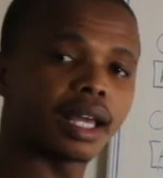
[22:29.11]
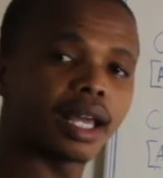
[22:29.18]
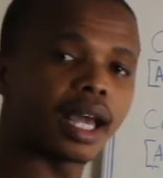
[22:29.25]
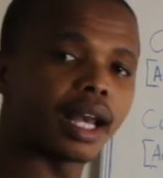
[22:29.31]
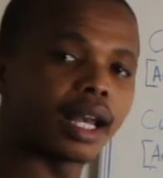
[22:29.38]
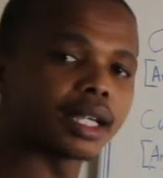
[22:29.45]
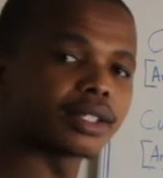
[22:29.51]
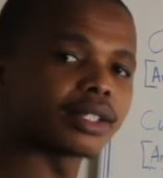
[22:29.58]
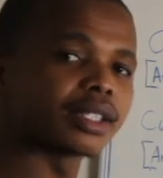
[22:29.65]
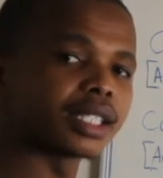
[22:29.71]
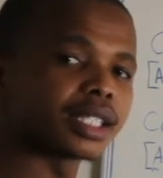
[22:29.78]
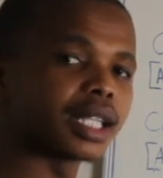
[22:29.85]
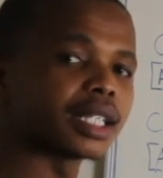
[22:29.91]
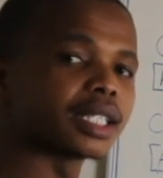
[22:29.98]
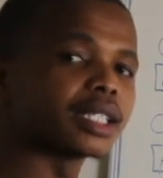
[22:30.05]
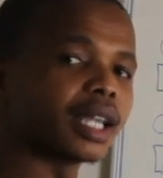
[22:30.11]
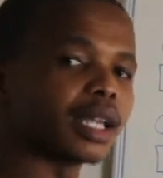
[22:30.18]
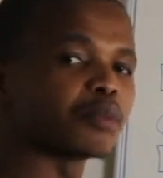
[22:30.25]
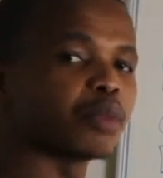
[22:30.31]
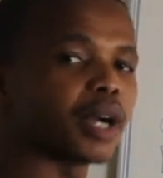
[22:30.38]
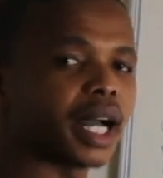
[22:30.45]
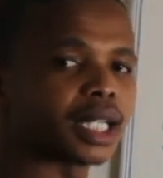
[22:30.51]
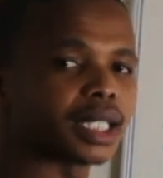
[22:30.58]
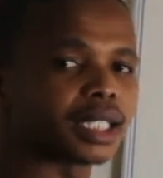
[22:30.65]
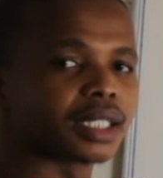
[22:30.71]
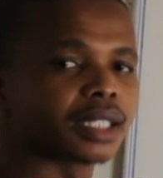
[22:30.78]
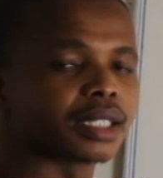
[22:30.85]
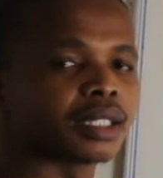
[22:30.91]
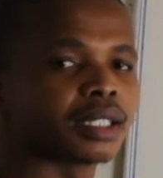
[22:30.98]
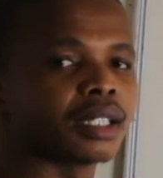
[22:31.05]
electrons that take part
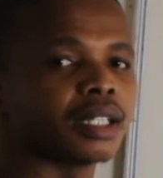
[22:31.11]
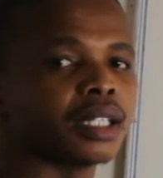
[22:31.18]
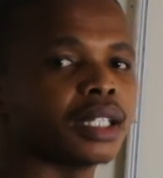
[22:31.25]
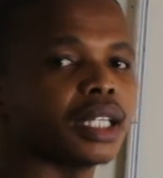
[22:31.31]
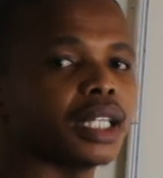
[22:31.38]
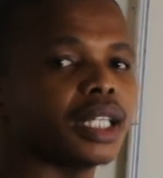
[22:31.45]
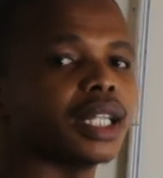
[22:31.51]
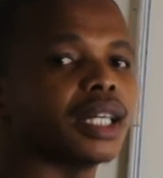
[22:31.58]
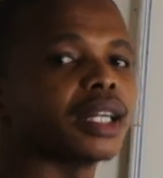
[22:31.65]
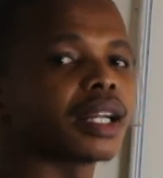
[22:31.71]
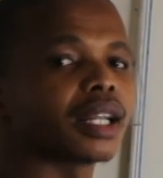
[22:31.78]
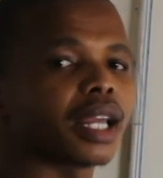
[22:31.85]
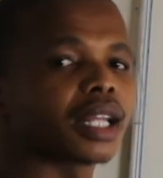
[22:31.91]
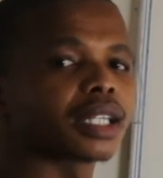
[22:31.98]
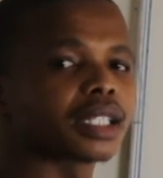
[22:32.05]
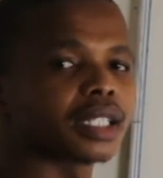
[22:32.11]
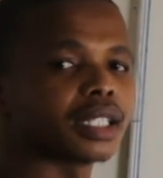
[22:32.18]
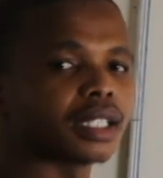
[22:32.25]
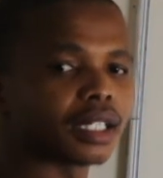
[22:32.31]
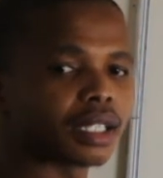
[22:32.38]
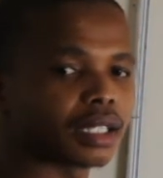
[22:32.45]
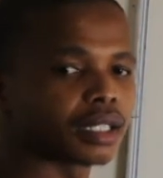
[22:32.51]
in a reaction